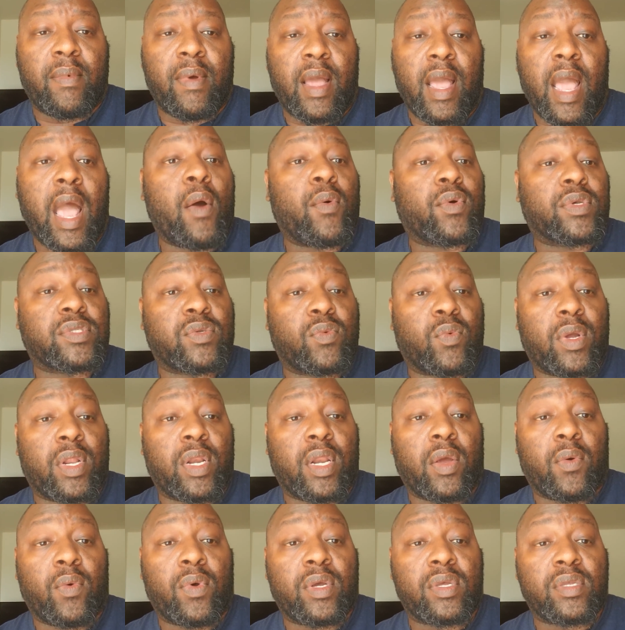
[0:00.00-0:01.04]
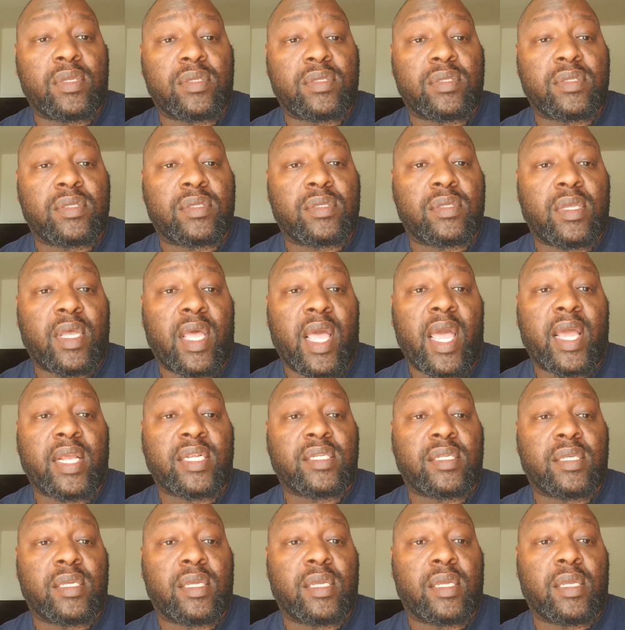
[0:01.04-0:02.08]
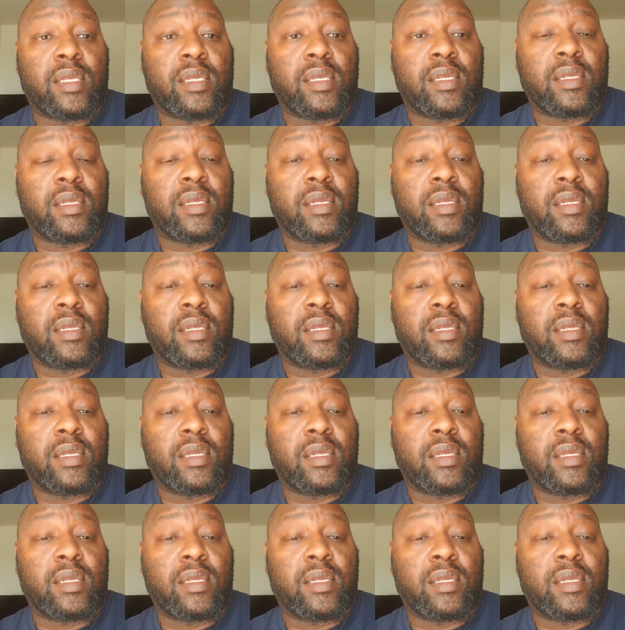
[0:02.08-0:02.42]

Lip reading: I was the one that was actually